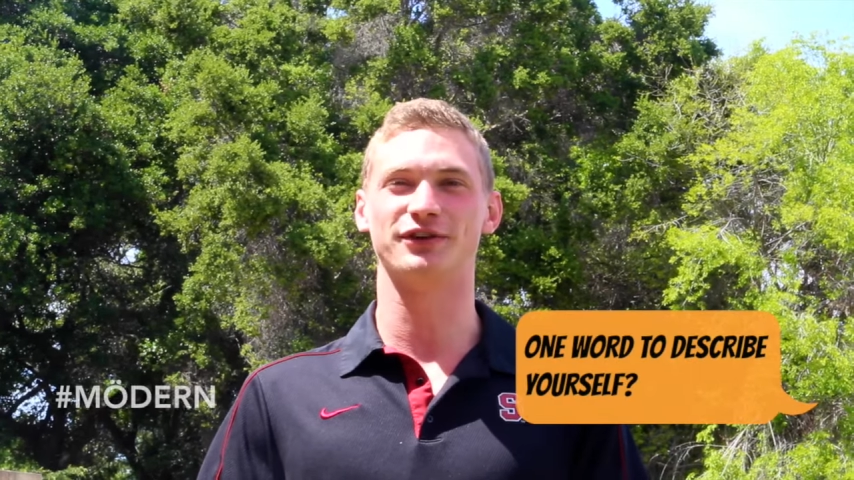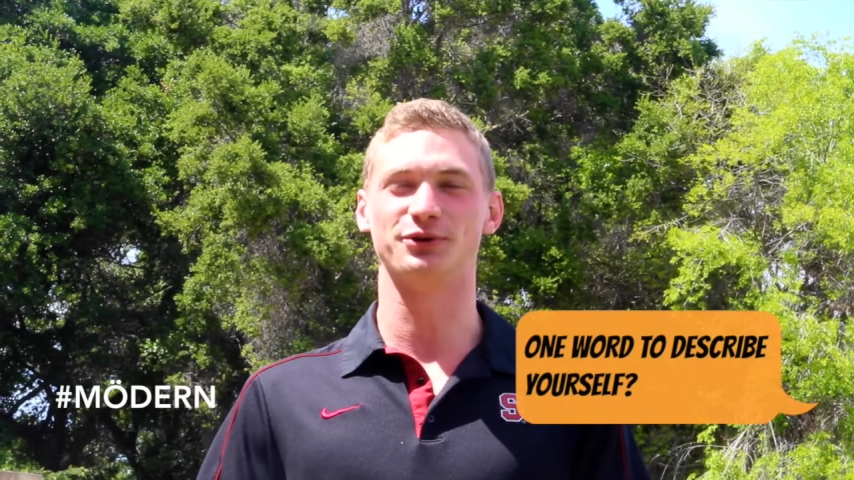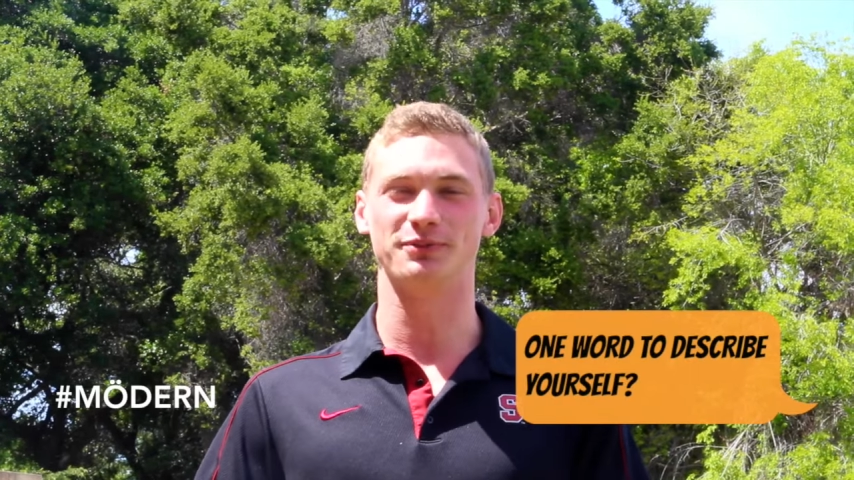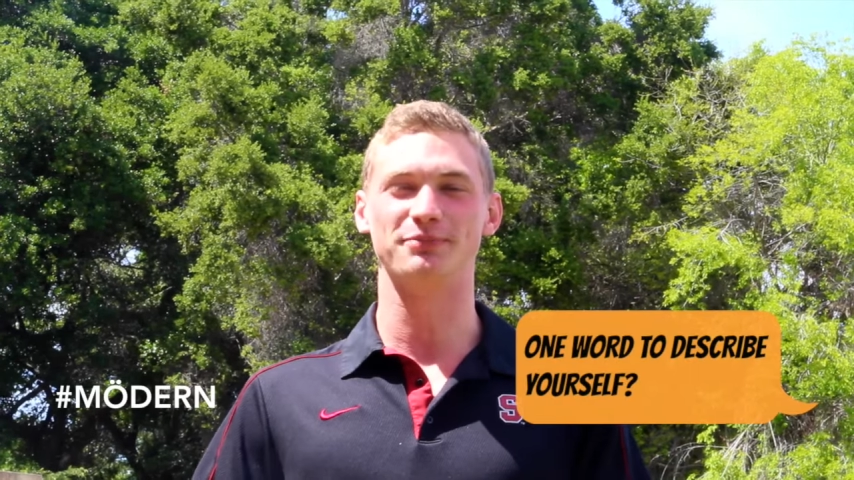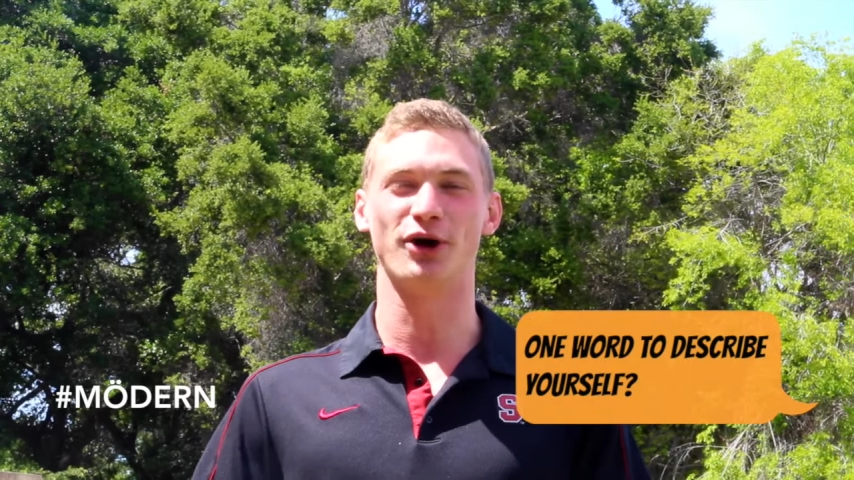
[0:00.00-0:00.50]
it
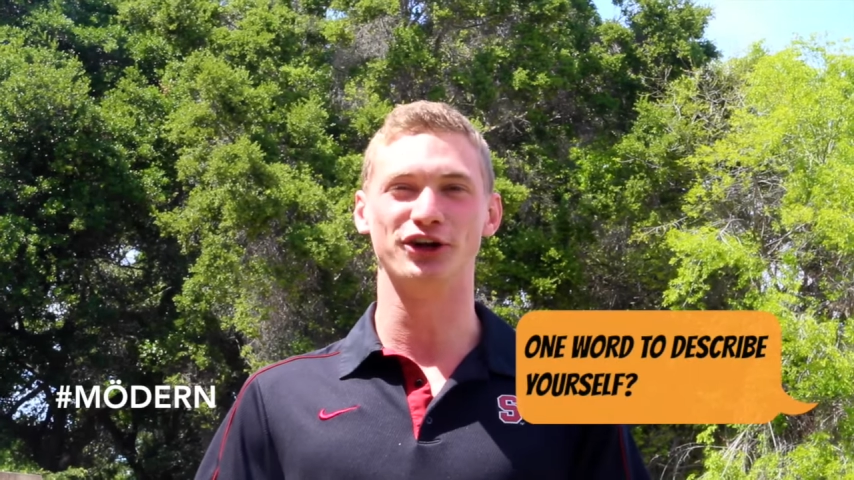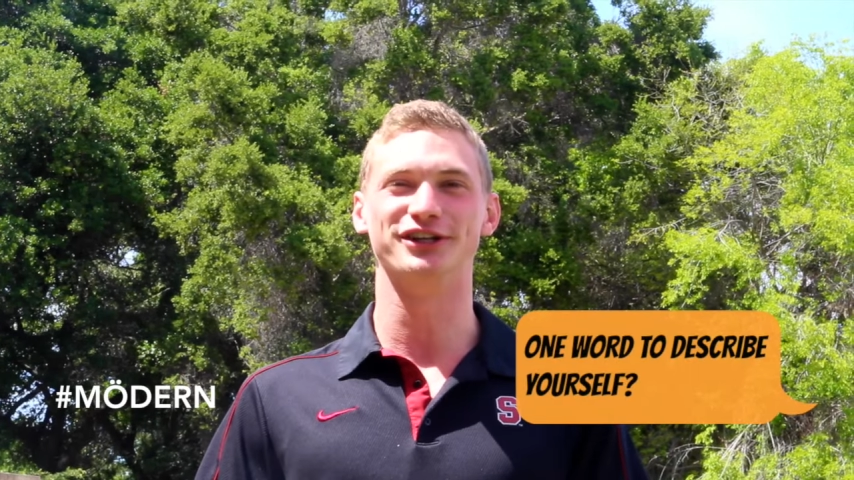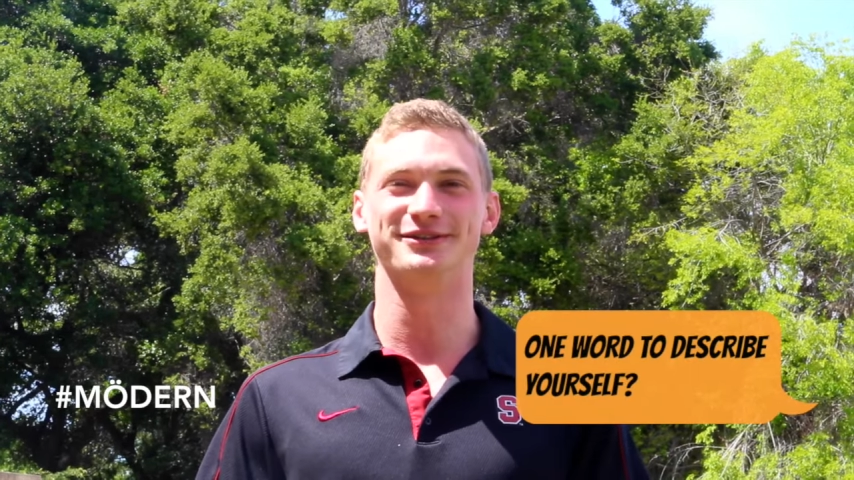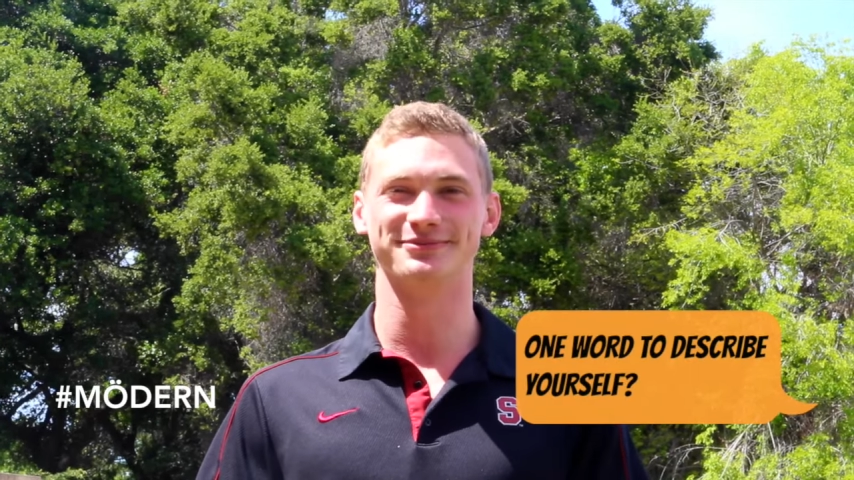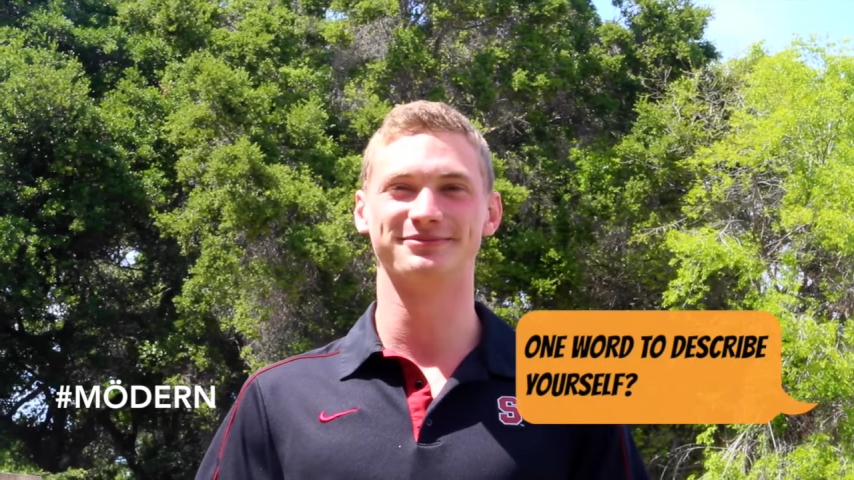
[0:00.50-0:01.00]
would be
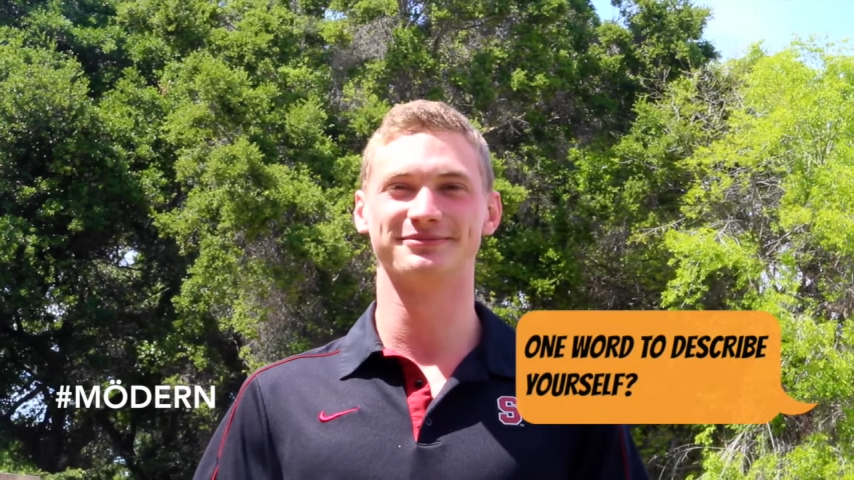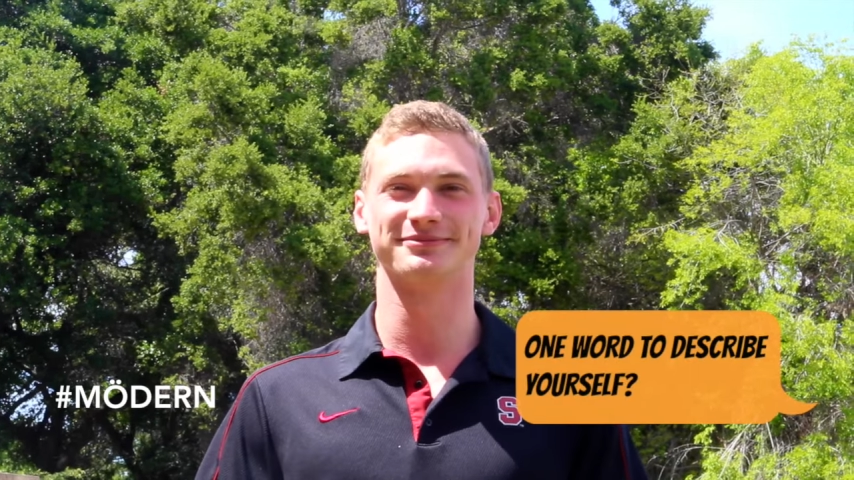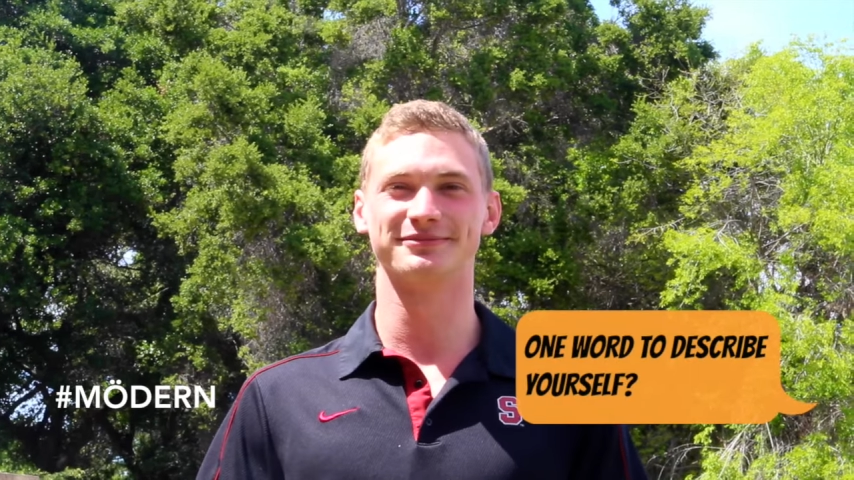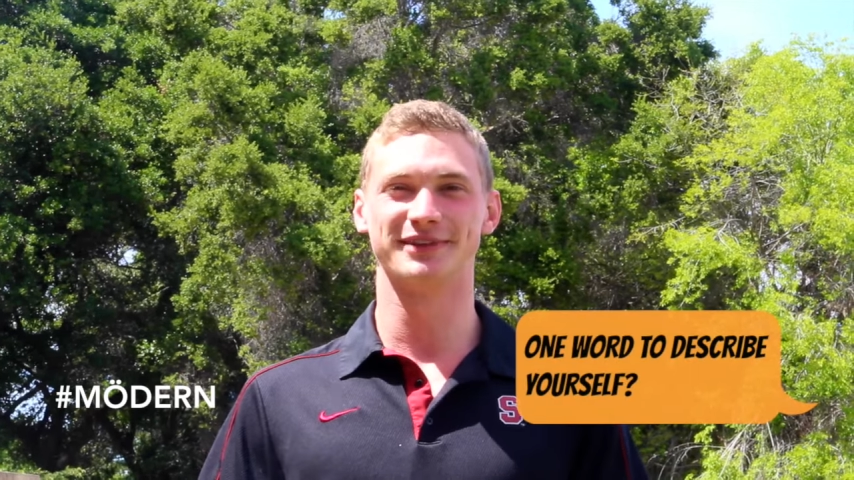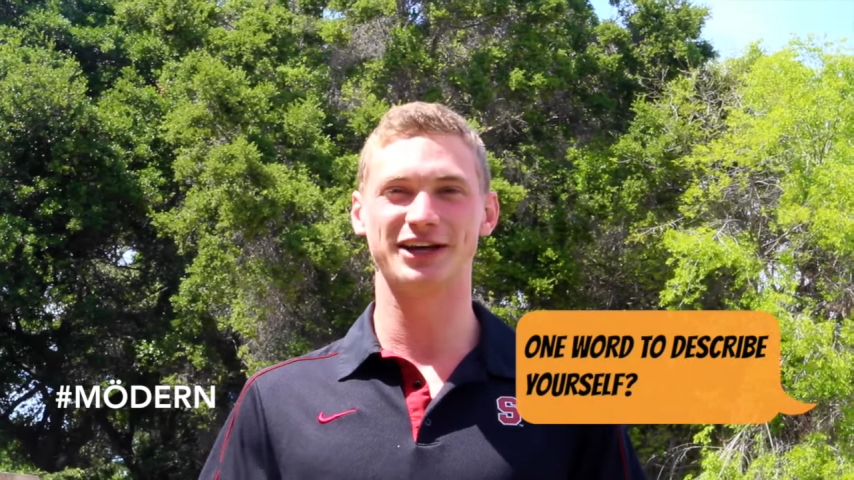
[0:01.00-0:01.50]
Modin.
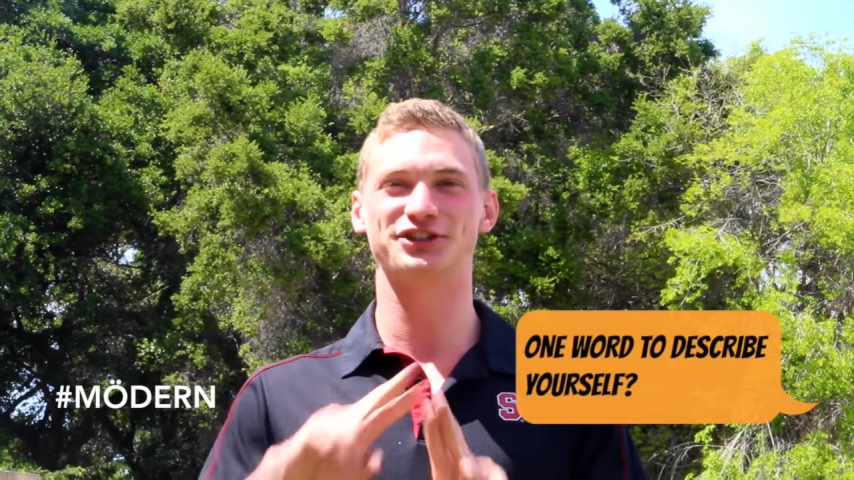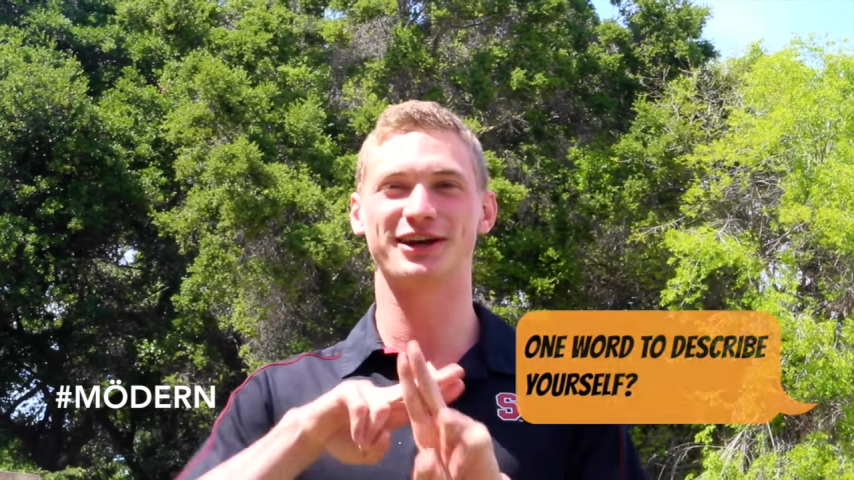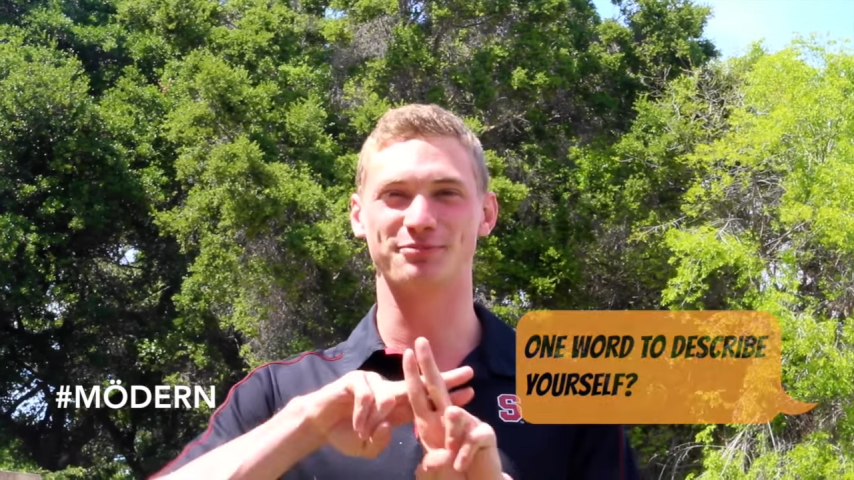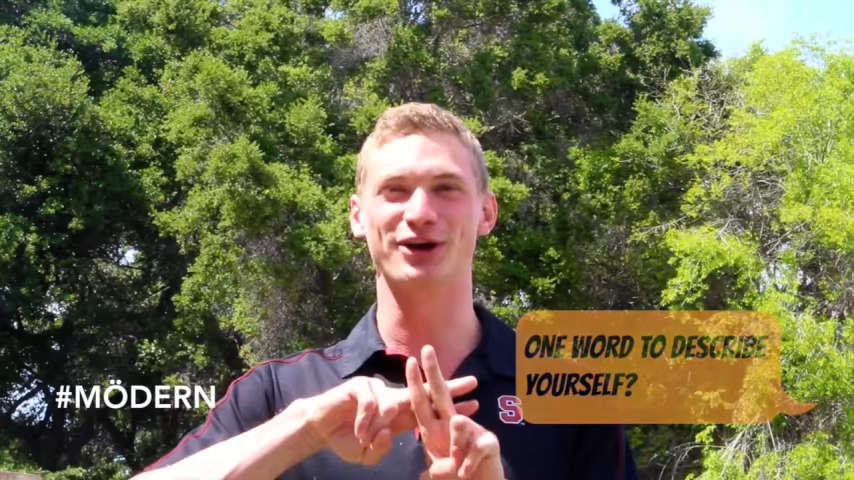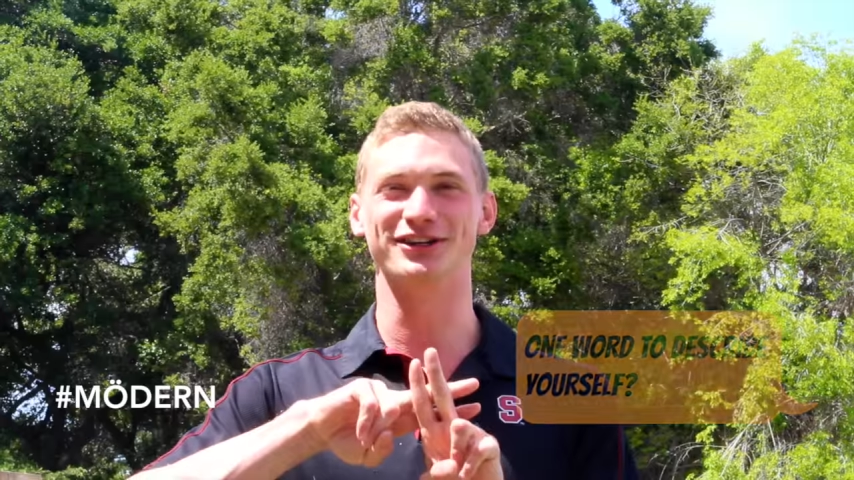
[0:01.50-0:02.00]

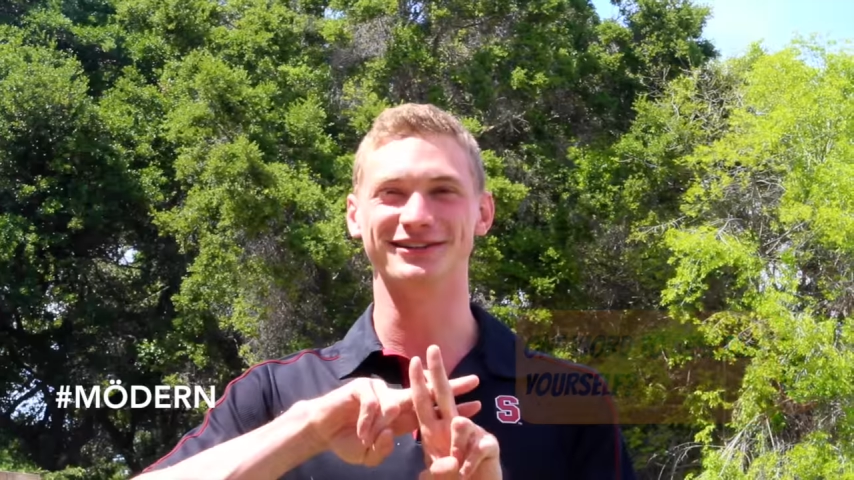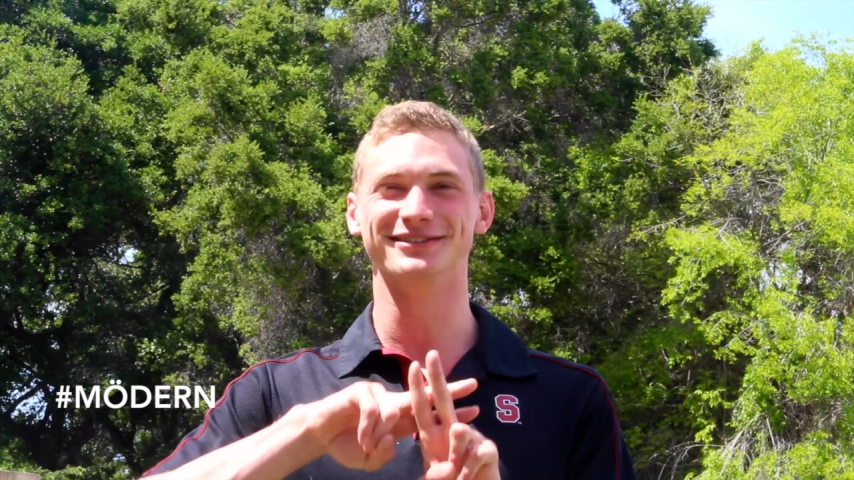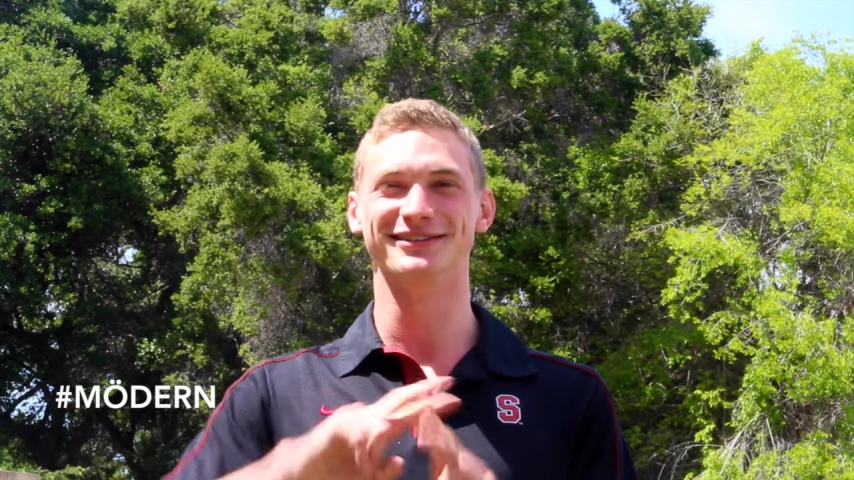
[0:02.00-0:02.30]
Hashtag Modin.